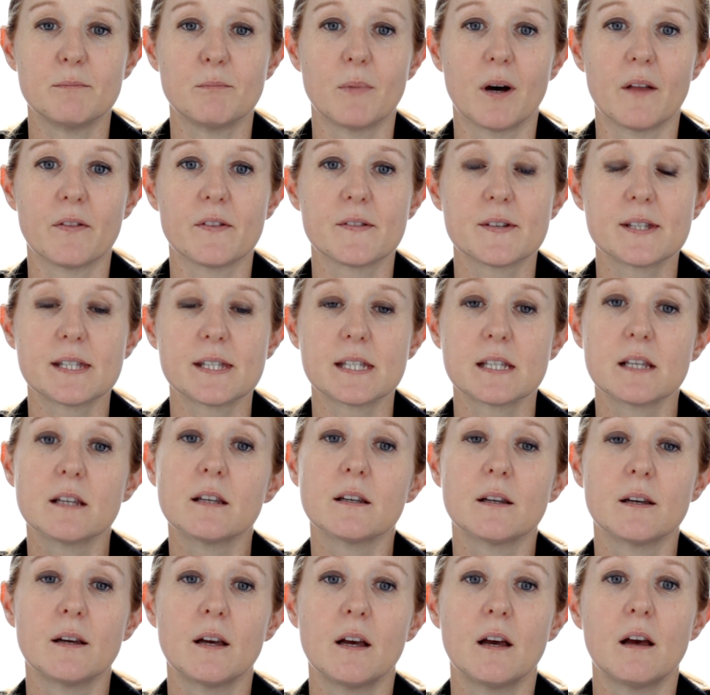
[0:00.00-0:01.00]
months,
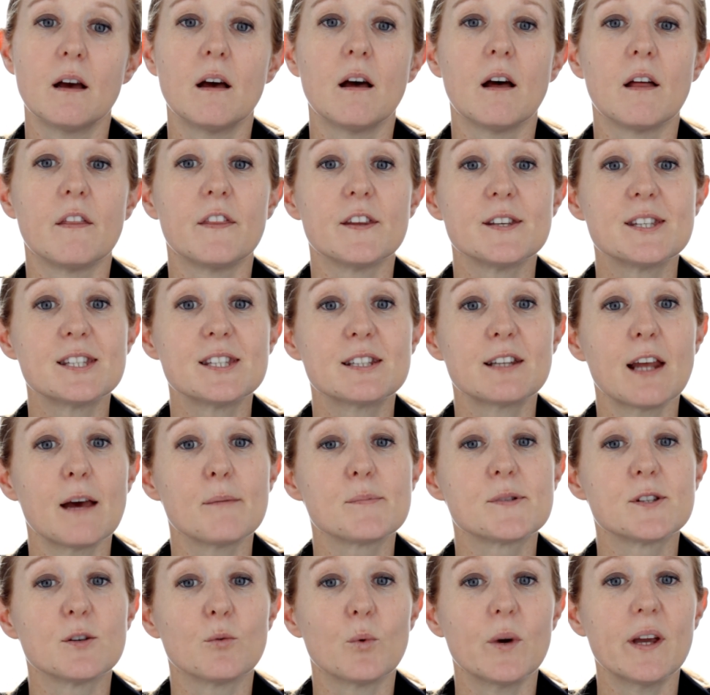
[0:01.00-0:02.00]
the
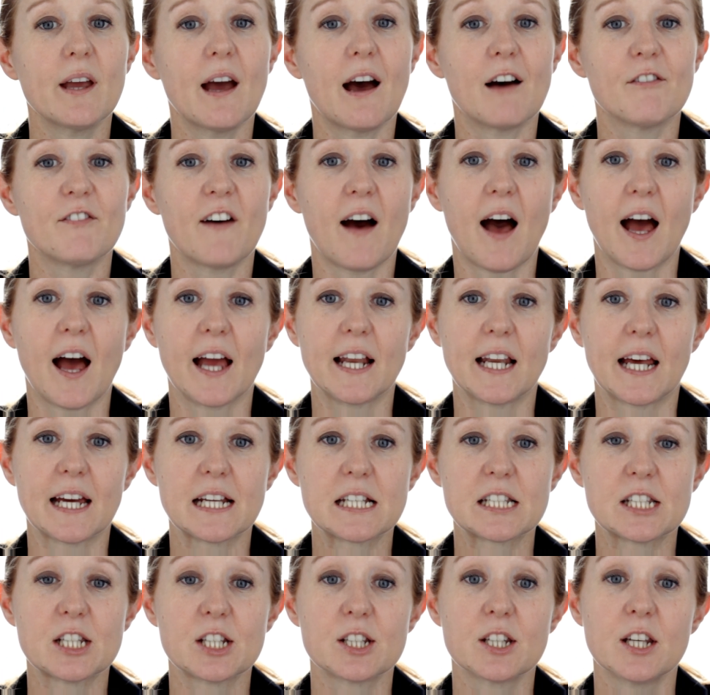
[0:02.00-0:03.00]
steps that we have
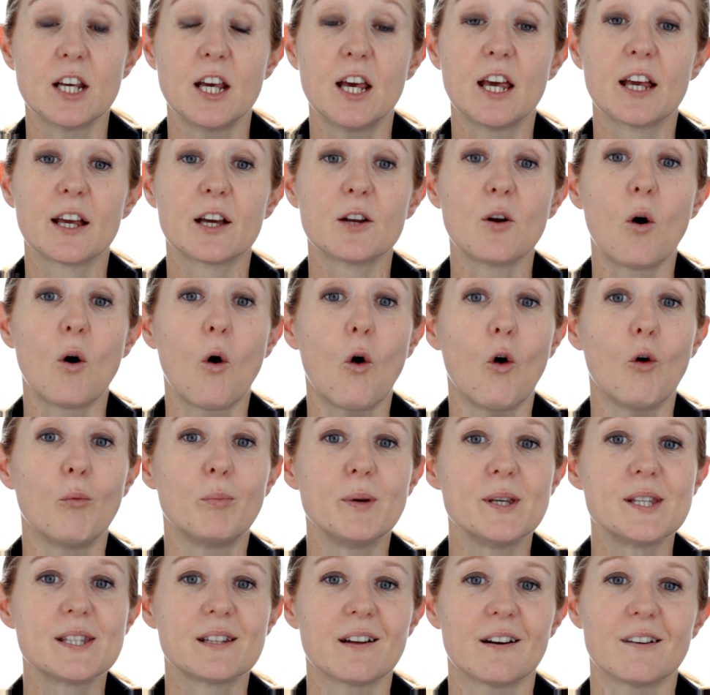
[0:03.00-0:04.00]
highlighted can all be
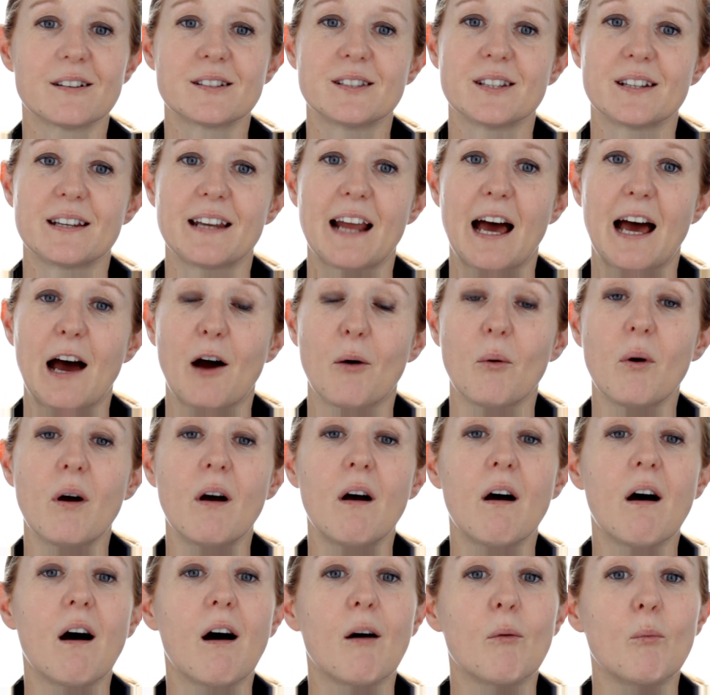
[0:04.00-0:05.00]
started now,
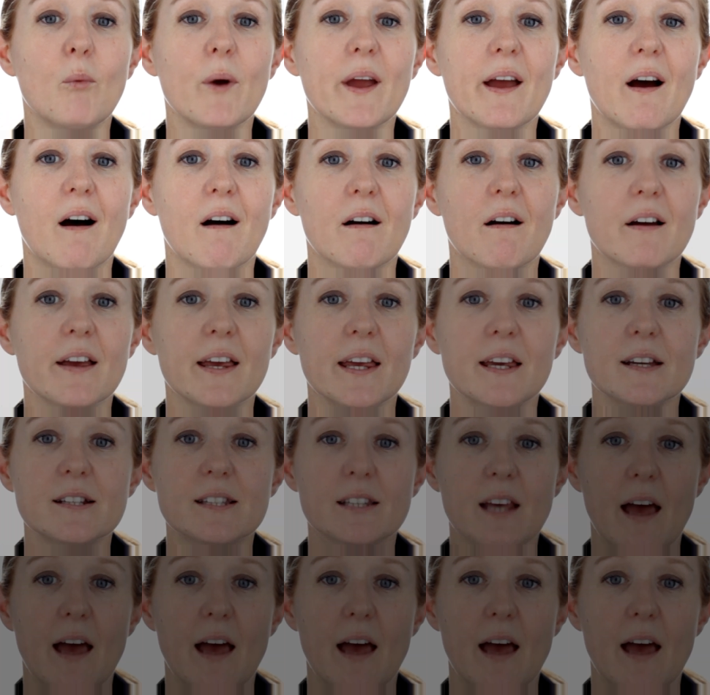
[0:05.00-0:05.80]
and we are here to